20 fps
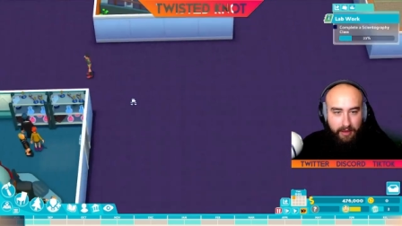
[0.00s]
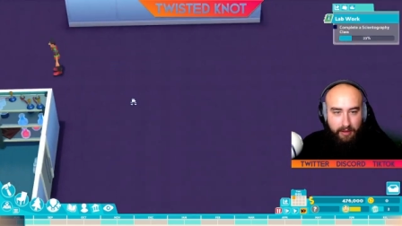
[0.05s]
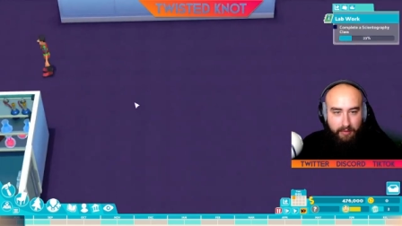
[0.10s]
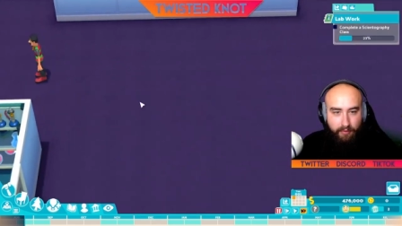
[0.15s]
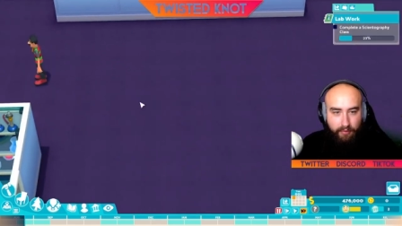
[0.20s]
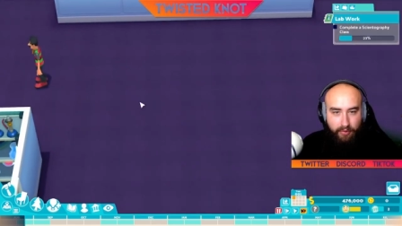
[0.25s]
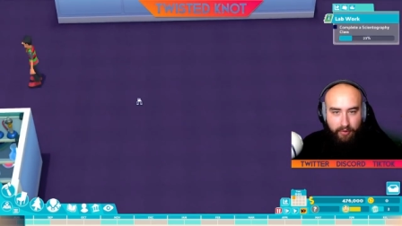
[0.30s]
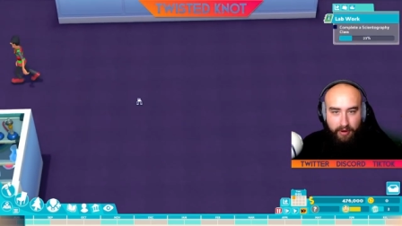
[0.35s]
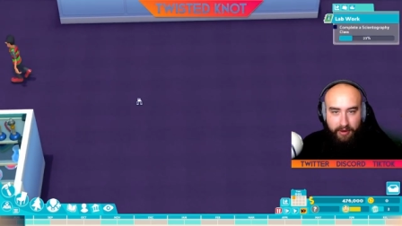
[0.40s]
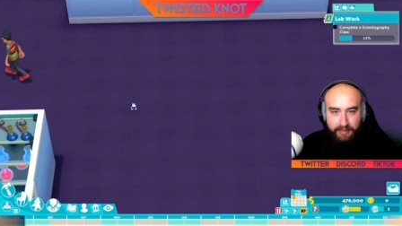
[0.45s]

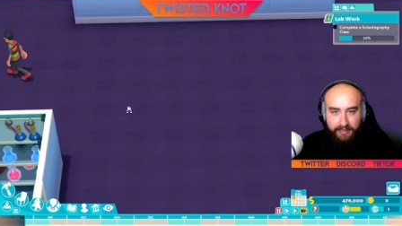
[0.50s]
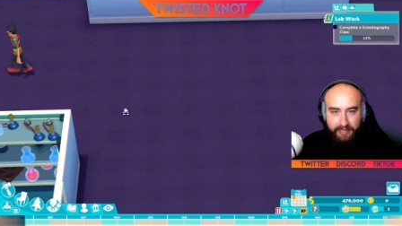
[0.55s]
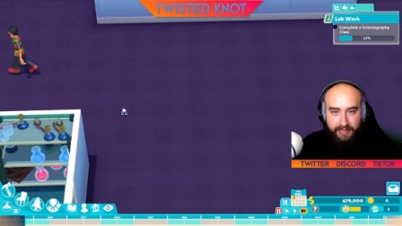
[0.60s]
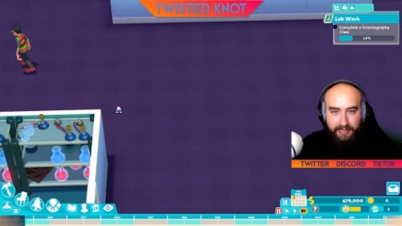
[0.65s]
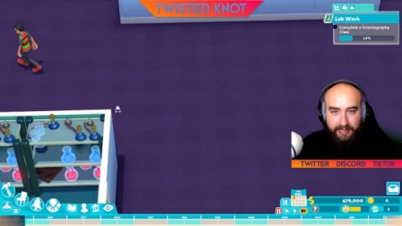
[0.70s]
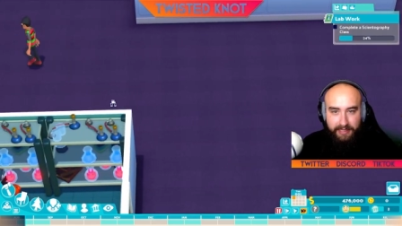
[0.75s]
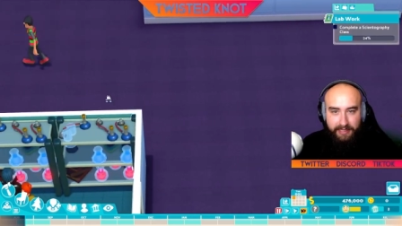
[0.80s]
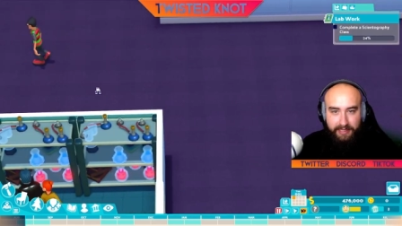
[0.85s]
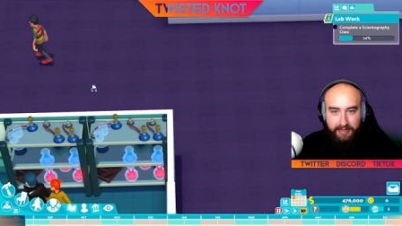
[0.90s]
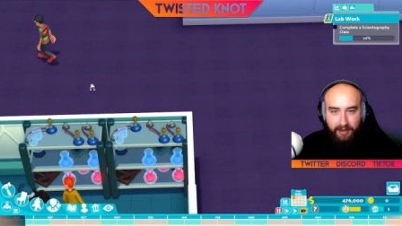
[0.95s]
Bruh, is this
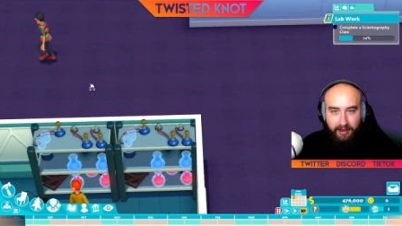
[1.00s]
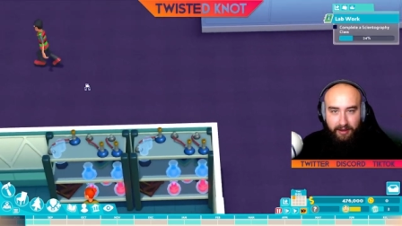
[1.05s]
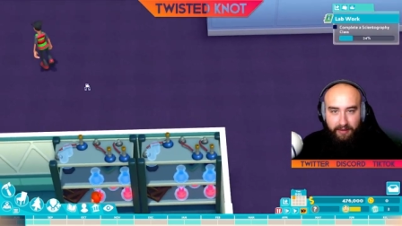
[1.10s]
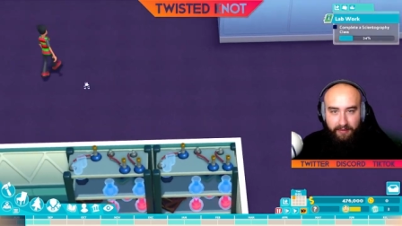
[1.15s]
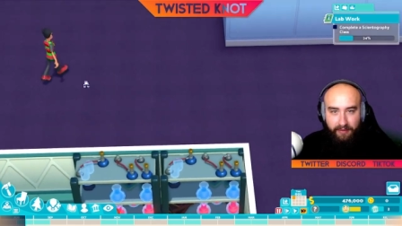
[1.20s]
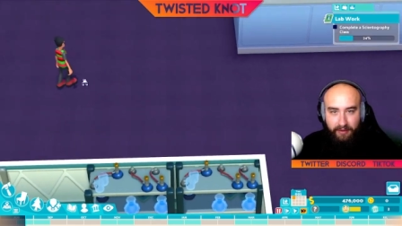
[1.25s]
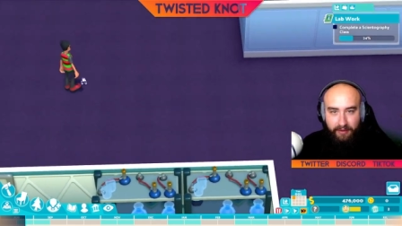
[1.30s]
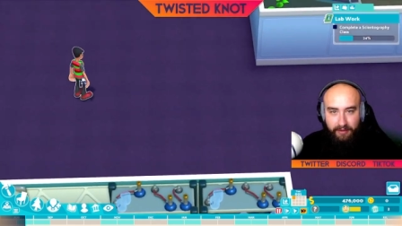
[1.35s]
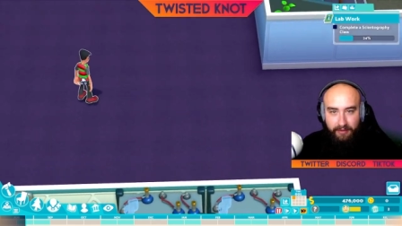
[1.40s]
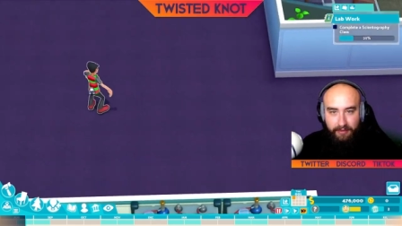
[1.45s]
the
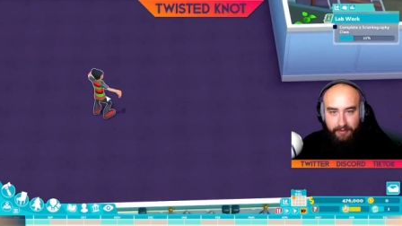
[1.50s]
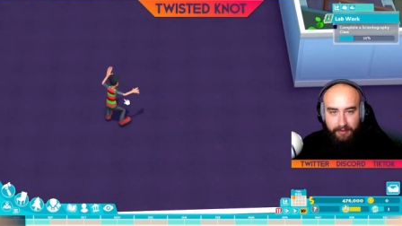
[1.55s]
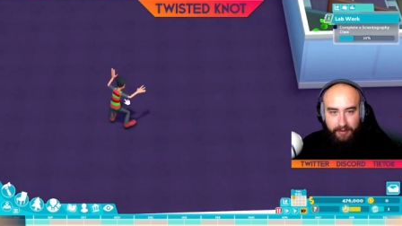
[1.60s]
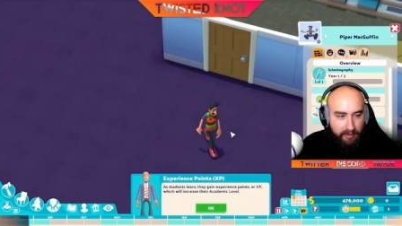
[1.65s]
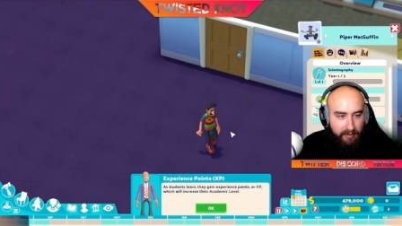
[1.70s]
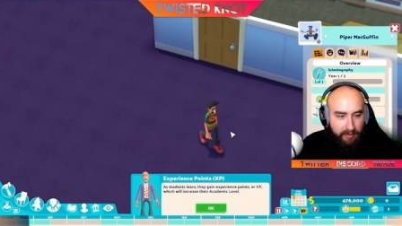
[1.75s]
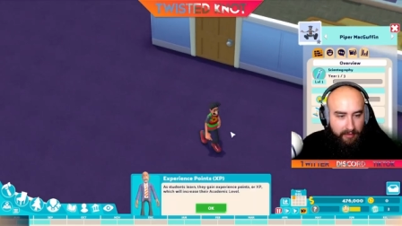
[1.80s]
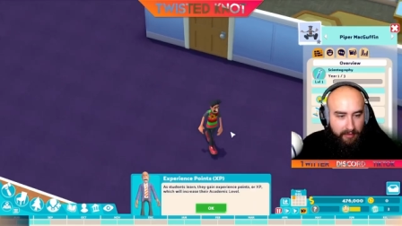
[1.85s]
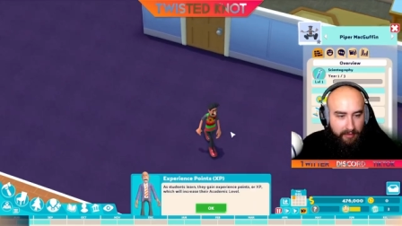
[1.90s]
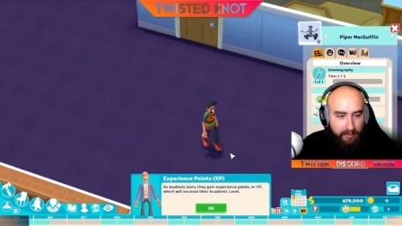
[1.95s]
Skyver?
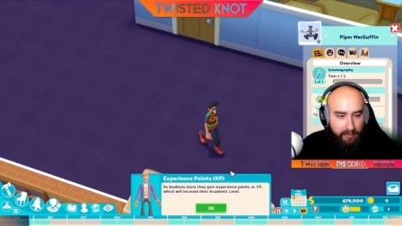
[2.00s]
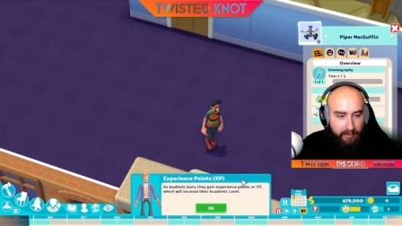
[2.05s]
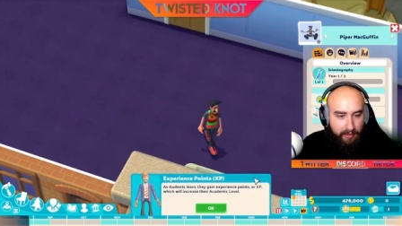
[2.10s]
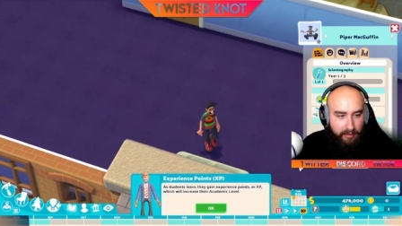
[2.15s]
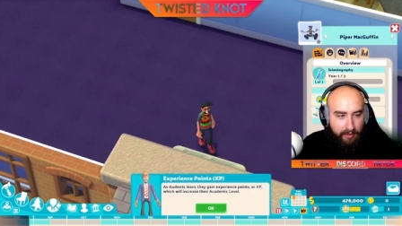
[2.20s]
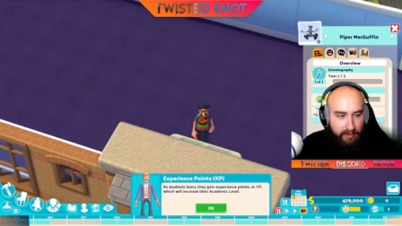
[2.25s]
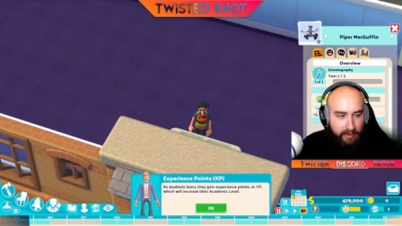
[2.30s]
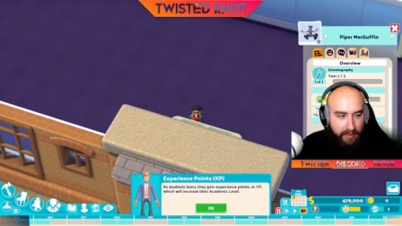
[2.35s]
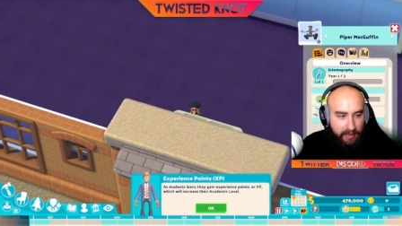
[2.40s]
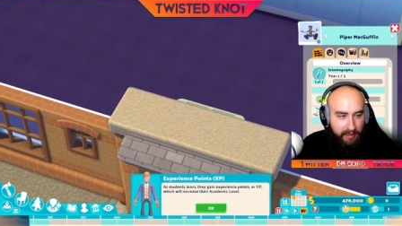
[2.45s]

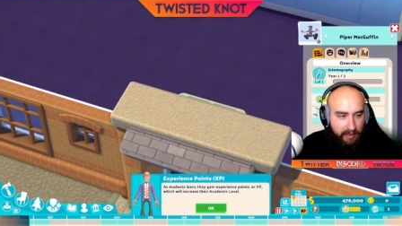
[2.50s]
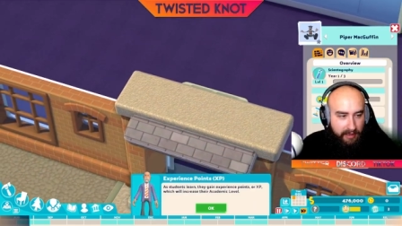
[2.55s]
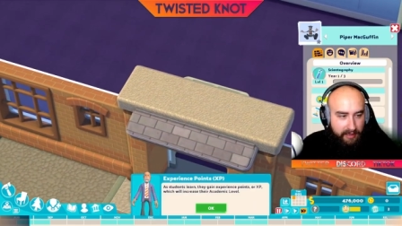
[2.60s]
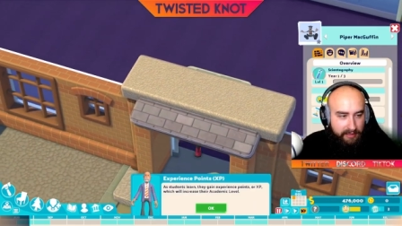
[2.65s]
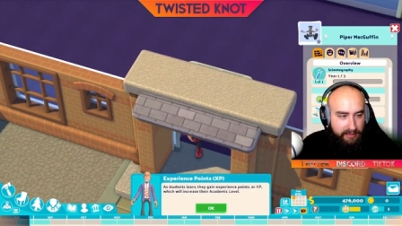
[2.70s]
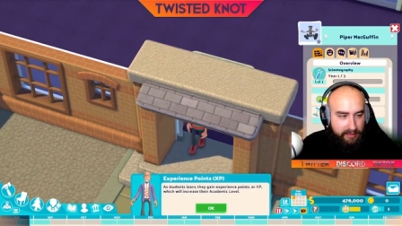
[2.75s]
Okay, let's